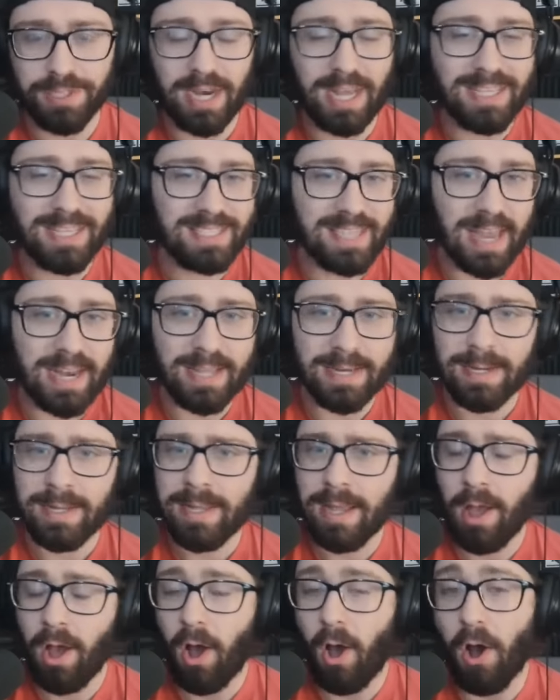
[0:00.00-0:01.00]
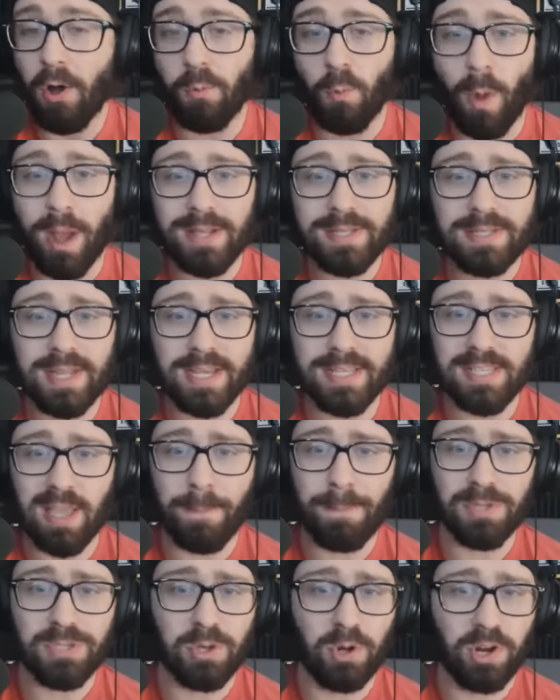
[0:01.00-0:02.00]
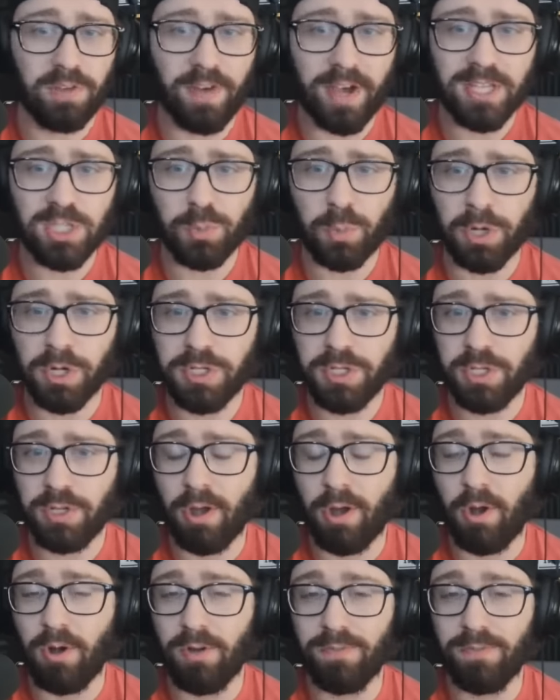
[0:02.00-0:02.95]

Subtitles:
And I said it on Wednesday's episode of Ice-Burgh To Go.